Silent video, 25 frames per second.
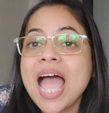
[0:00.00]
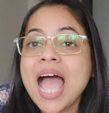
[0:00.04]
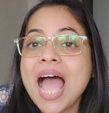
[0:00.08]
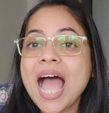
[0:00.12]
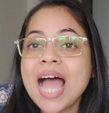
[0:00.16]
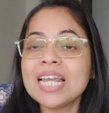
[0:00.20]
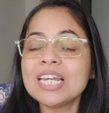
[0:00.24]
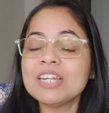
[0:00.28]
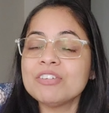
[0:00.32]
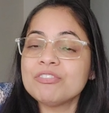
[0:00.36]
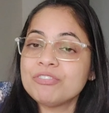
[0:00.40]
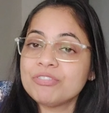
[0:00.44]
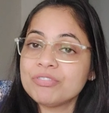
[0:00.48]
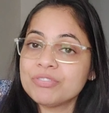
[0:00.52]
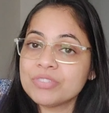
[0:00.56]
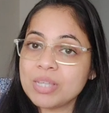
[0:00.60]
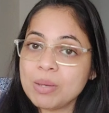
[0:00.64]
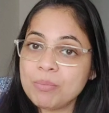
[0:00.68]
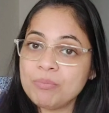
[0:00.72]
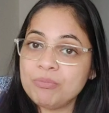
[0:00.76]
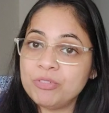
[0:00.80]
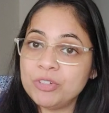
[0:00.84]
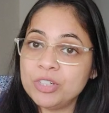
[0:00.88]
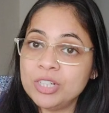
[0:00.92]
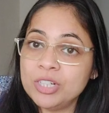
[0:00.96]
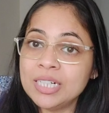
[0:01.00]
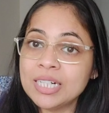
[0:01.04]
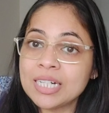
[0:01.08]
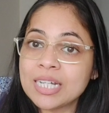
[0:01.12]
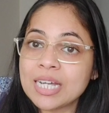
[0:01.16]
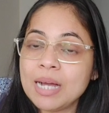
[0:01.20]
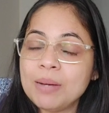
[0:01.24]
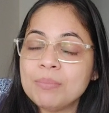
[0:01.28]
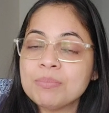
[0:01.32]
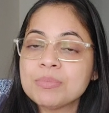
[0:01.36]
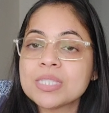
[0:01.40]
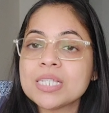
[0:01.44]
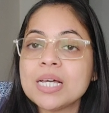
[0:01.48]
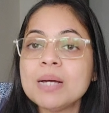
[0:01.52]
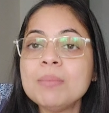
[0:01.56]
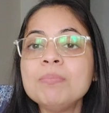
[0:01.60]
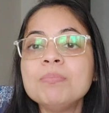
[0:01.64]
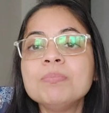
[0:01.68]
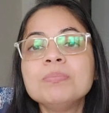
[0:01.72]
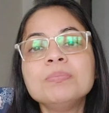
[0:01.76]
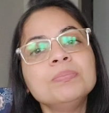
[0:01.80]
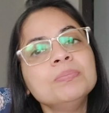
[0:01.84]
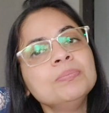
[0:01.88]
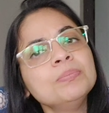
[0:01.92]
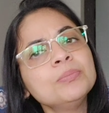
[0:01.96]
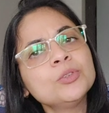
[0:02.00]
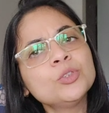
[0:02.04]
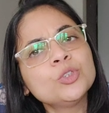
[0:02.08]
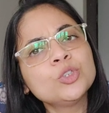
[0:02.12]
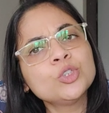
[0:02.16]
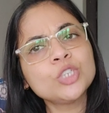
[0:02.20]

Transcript: And if some word comes up,